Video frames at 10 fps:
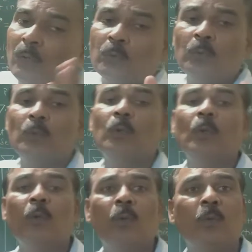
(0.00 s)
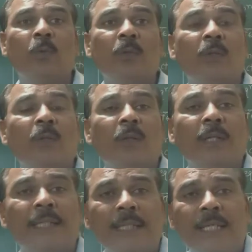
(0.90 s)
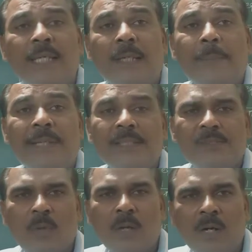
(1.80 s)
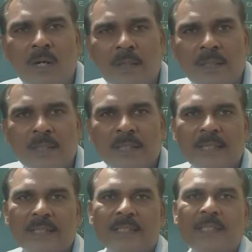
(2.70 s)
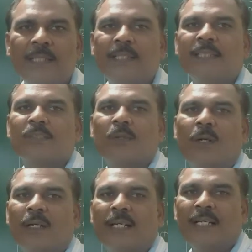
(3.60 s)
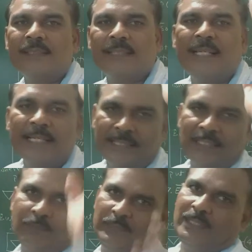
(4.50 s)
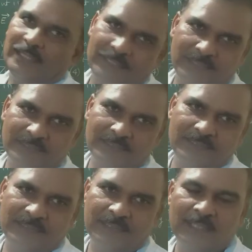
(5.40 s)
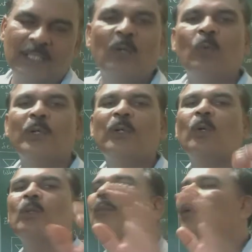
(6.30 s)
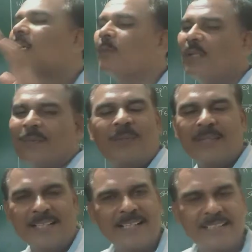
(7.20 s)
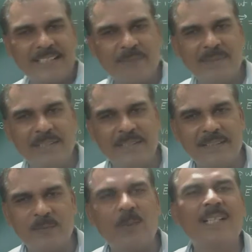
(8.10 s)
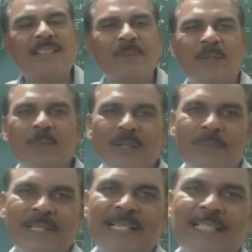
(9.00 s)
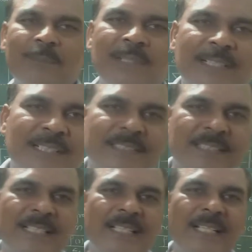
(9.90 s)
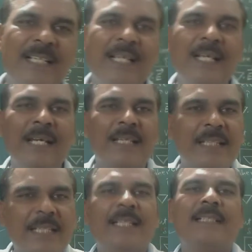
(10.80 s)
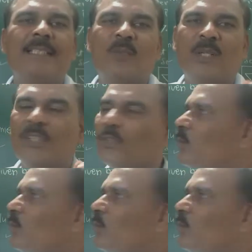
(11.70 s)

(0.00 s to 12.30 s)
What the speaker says: to know E means what? E is called as electric field intensity. We know the formula for electric field intensity. What is the formula for electric field intensity? E is equals to